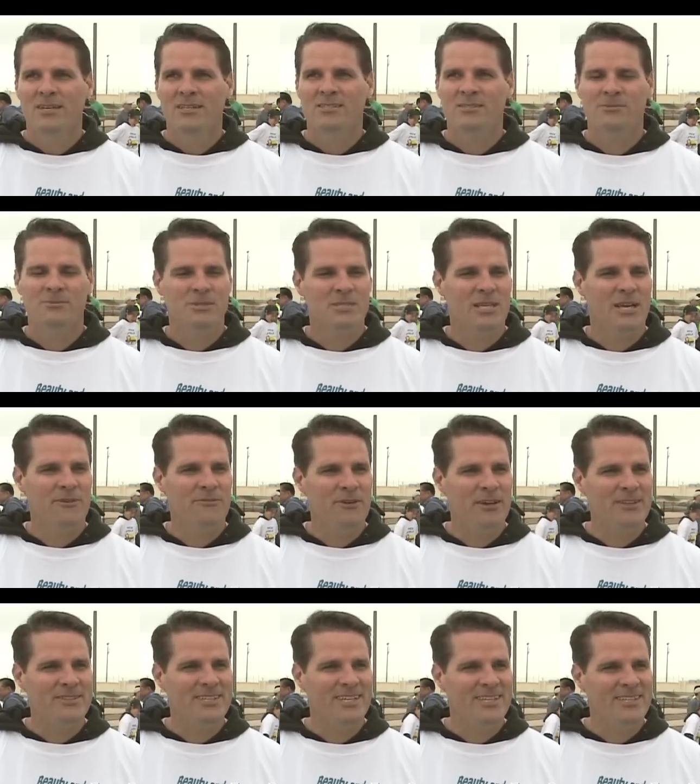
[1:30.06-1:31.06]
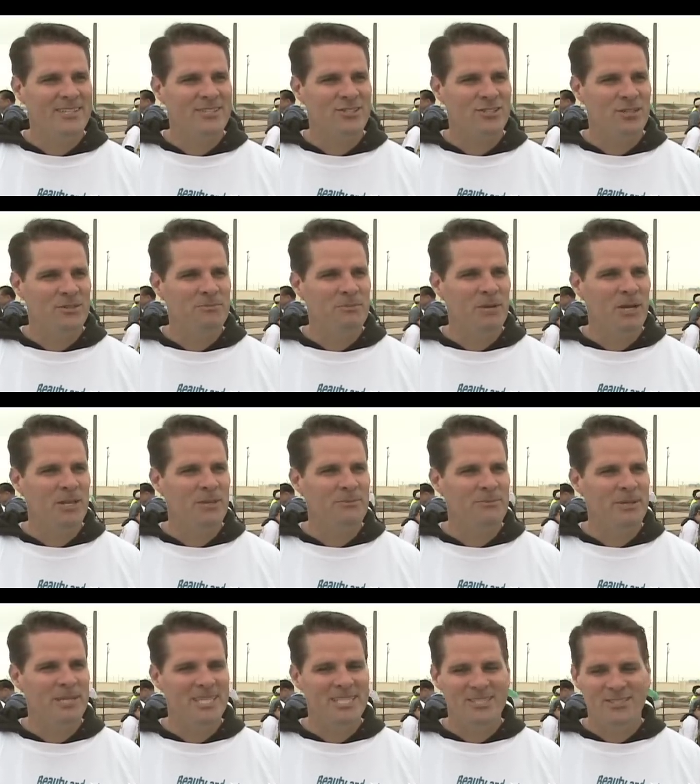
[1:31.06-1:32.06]
some stuff out there that shouldn't be on the
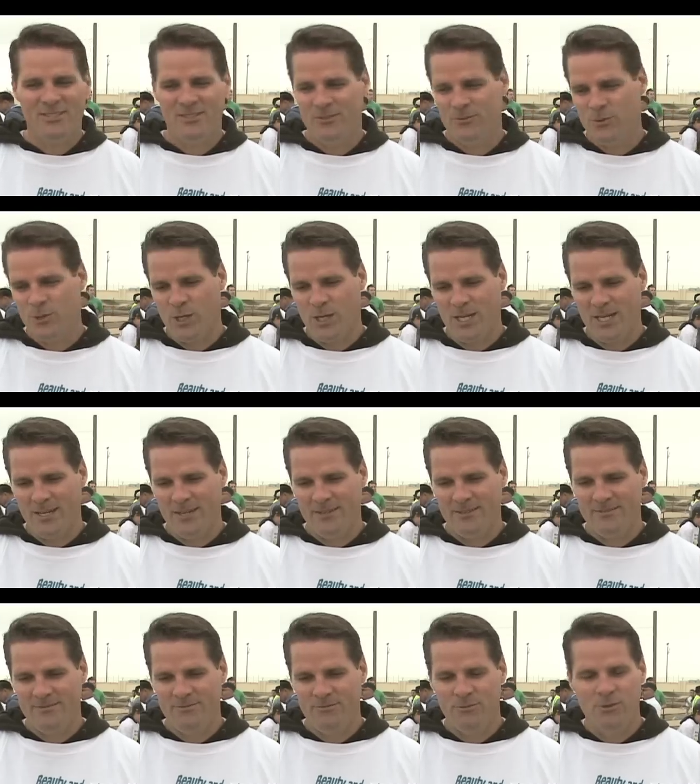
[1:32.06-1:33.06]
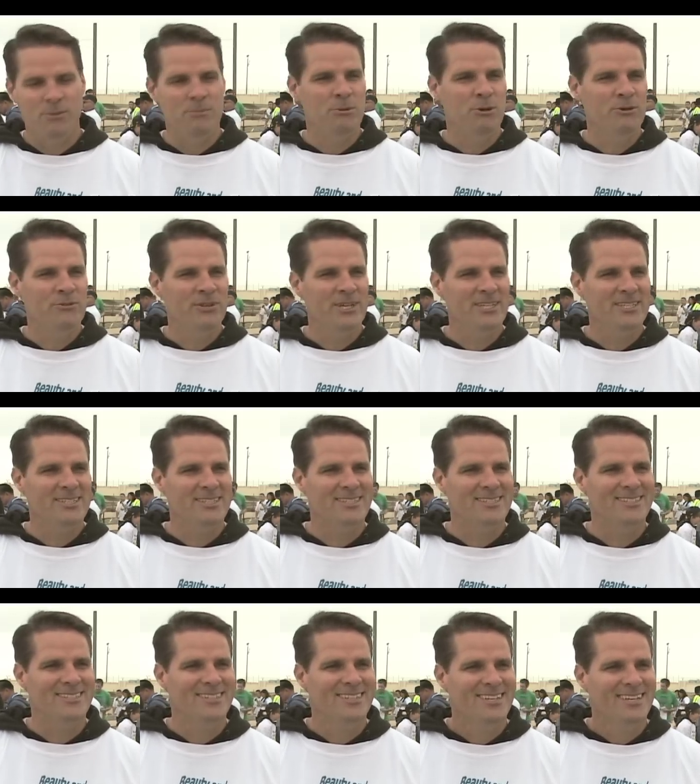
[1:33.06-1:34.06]
beach, and we're gonna remove it
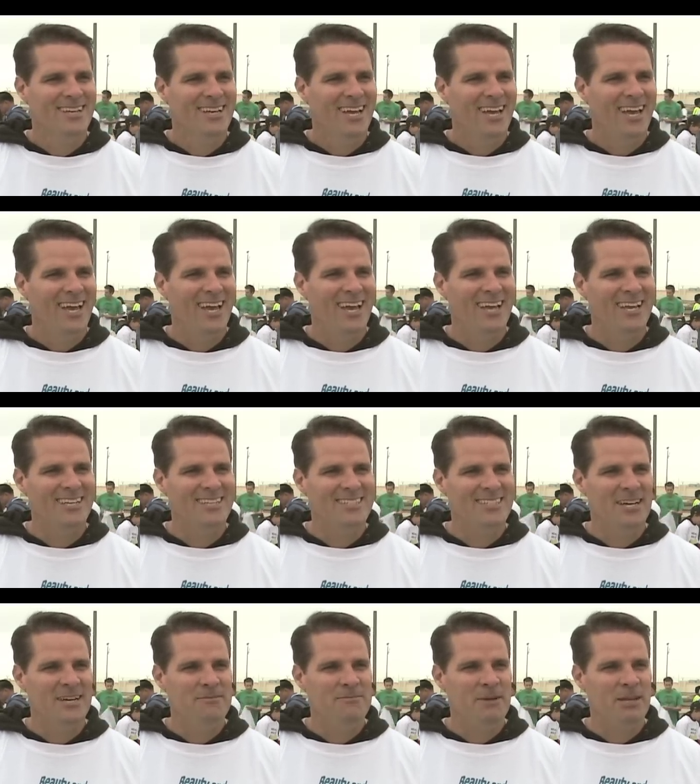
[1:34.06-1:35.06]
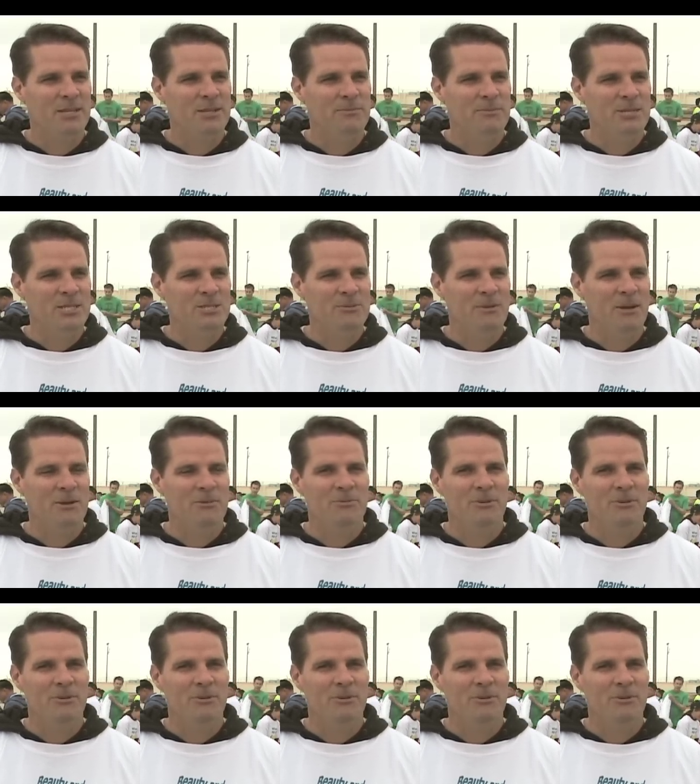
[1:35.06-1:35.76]
and and uh, make the beach a better